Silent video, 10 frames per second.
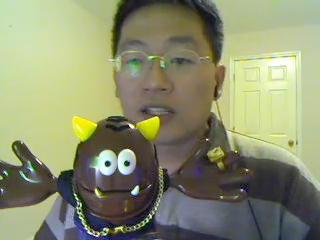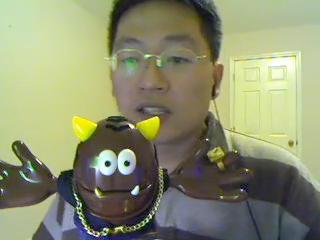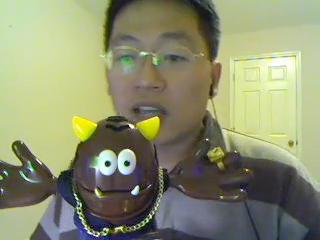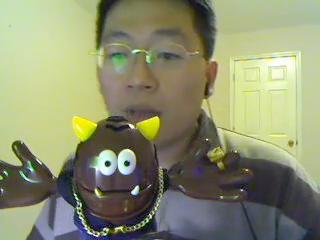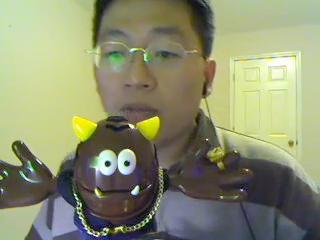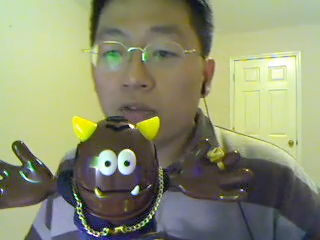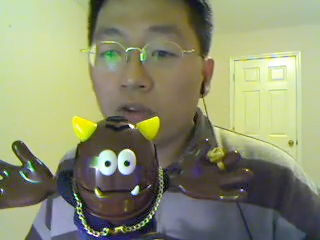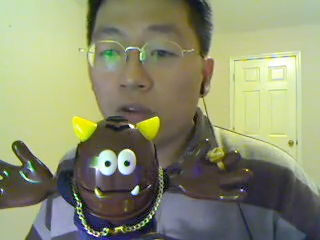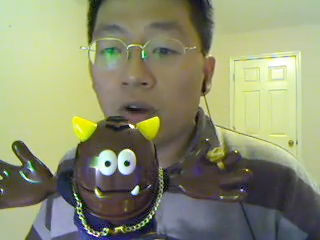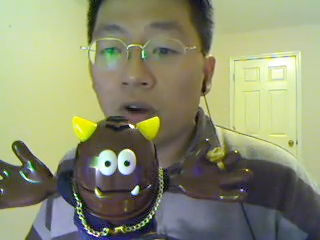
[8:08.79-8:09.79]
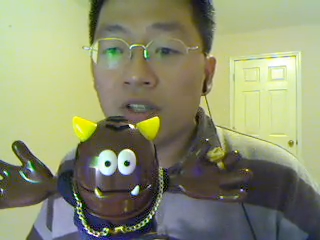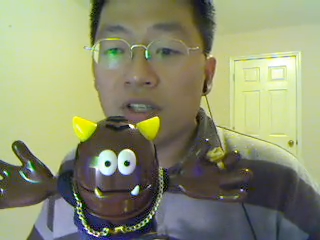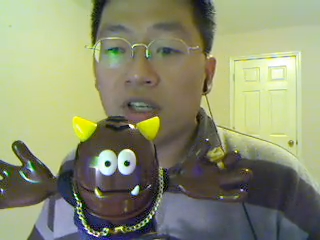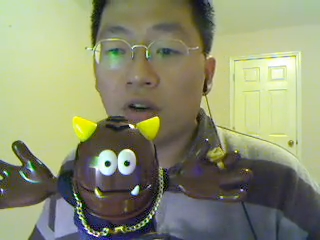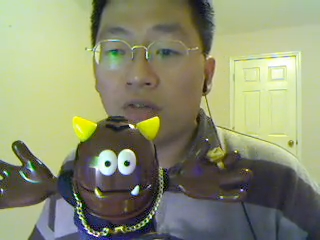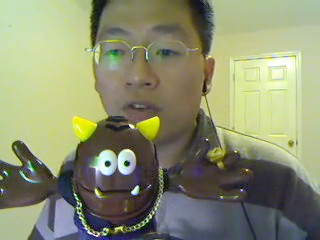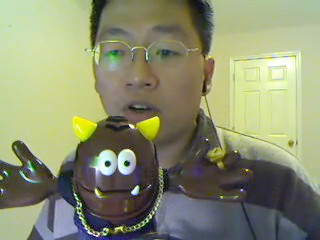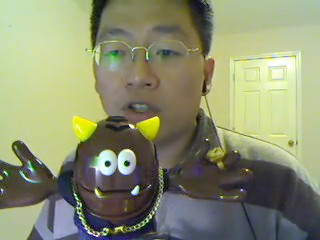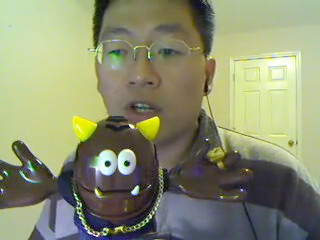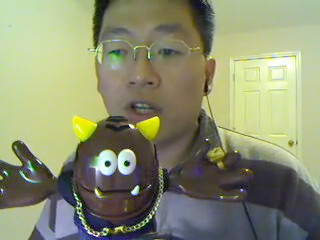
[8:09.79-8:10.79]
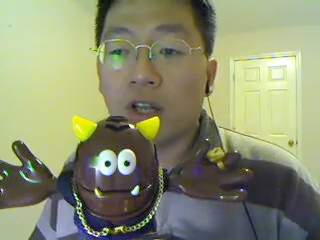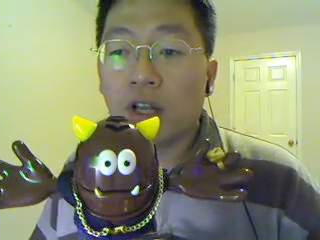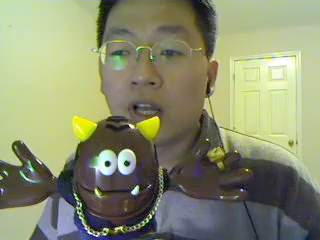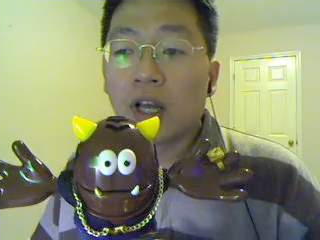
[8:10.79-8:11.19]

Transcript: Skype 3.0 version